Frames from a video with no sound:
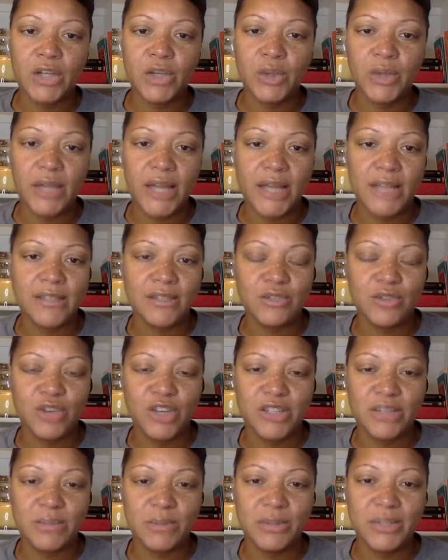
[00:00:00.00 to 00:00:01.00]
utilizing
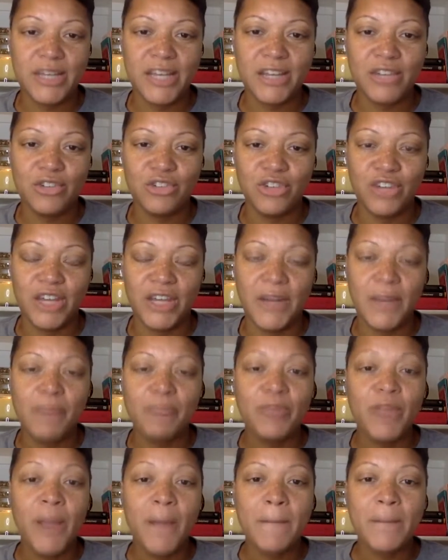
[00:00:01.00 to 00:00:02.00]
transportation,
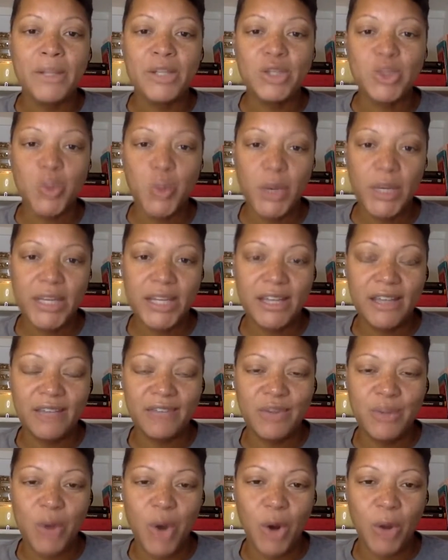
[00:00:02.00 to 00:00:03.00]
but 20 if
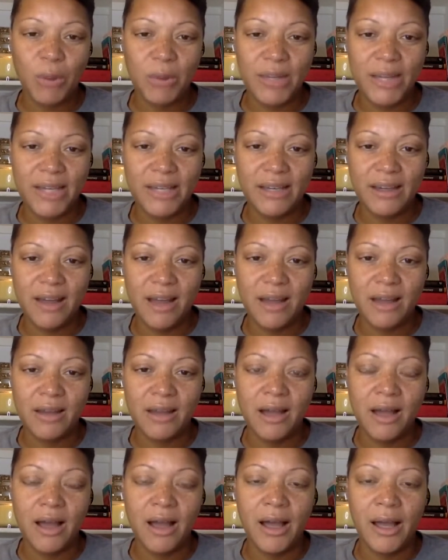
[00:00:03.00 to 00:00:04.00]
you are planning on
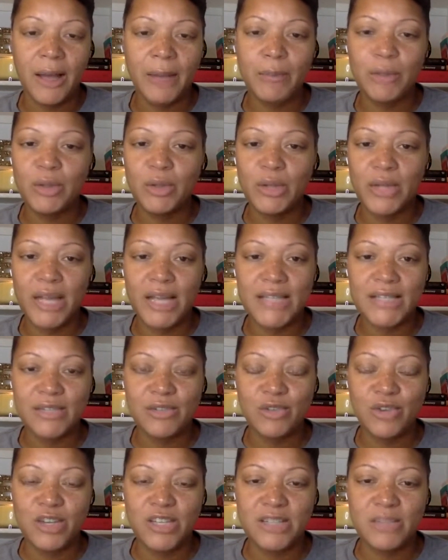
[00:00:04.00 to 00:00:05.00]
utilizing
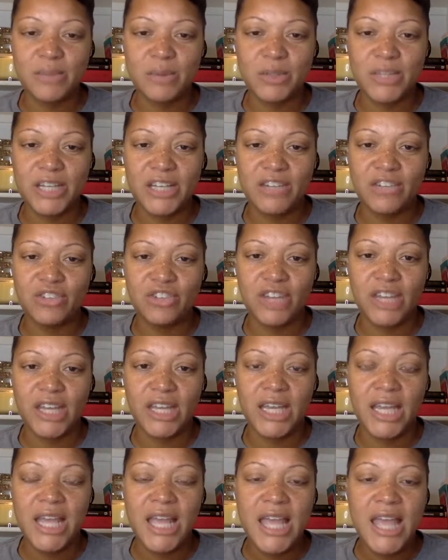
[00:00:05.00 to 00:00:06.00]

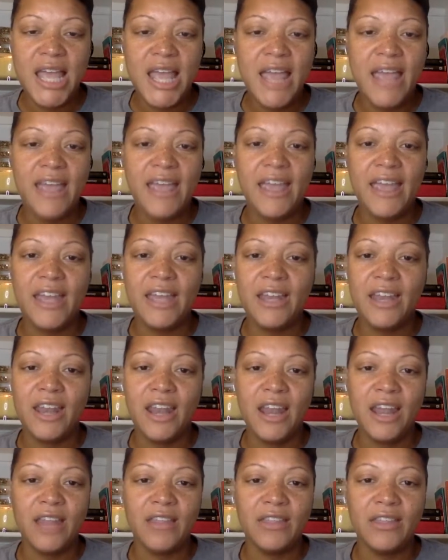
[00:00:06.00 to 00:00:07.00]
transportation. And
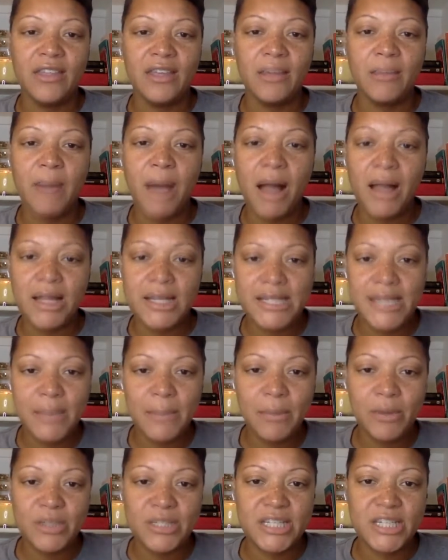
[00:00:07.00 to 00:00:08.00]
the policy and
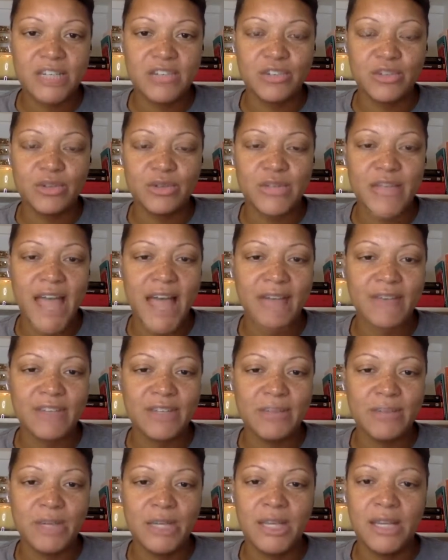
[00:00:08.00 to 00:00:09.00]
procedures have
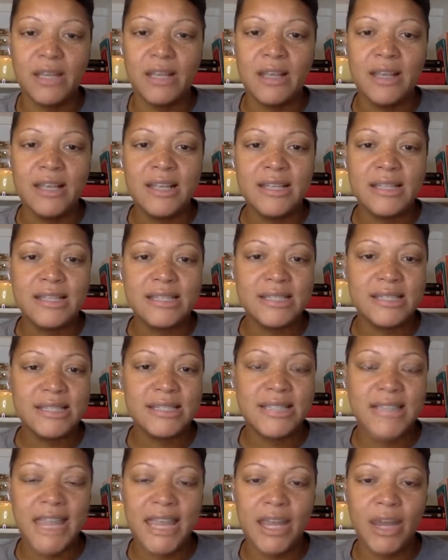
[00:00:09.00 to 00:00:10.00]
to be
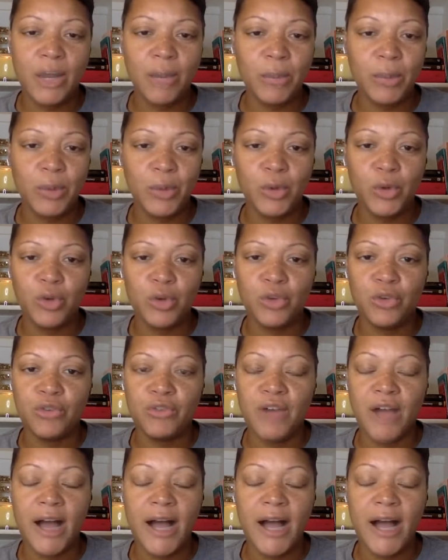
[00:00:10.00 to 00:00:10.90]
state approved,